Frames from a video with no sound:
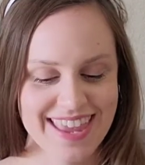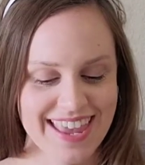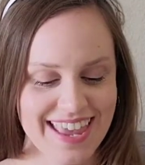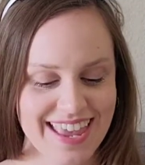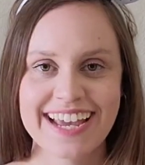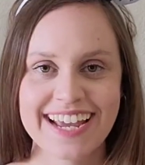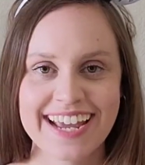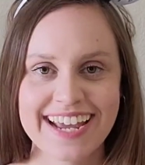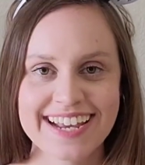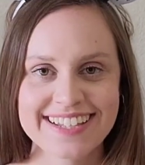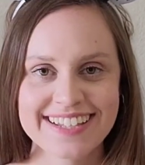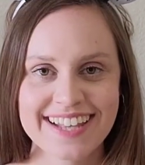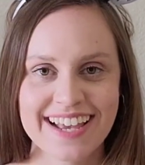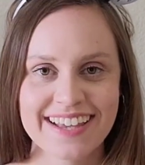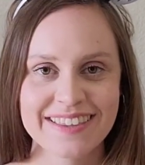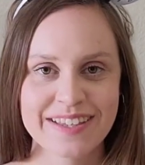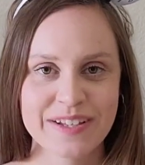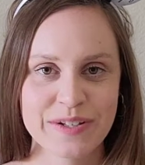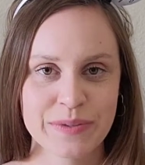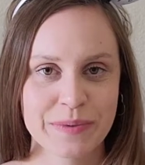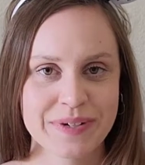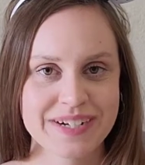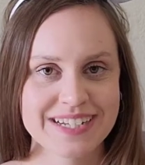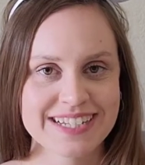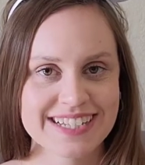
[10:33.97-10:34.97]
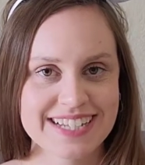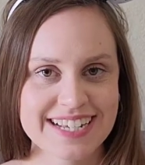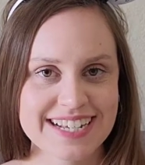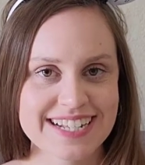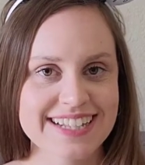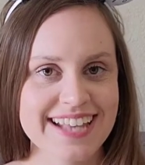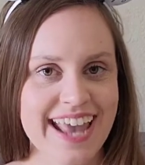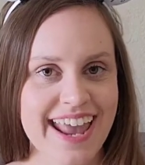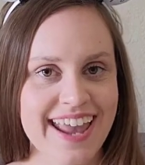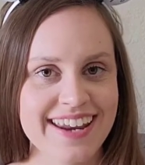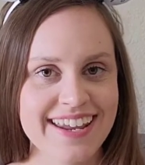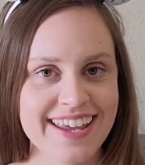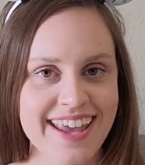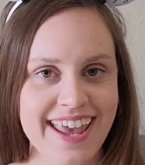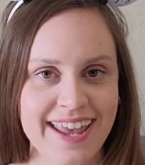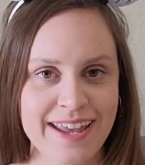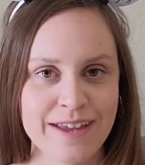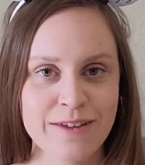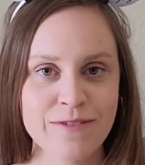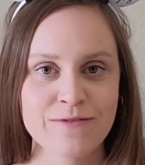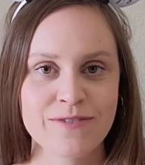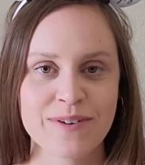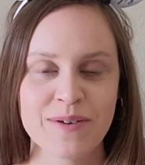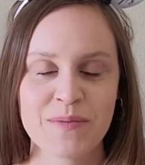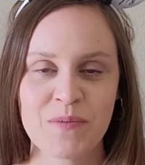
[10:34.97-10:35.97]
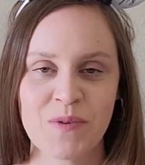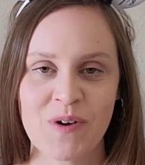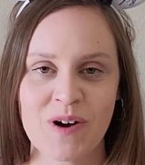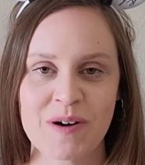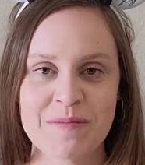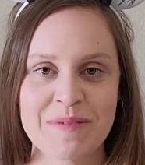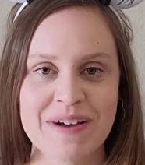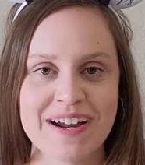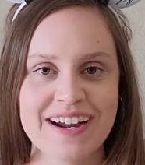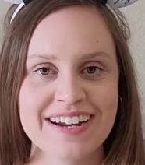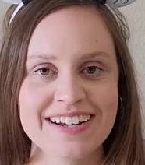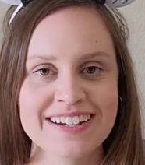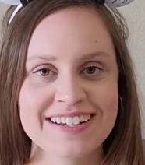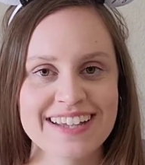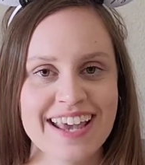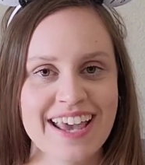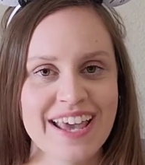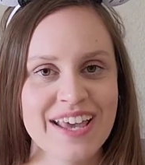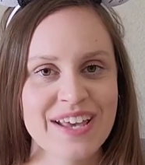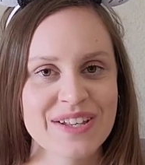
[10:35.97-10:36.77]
Like I said, these were $6.88 from Walmart,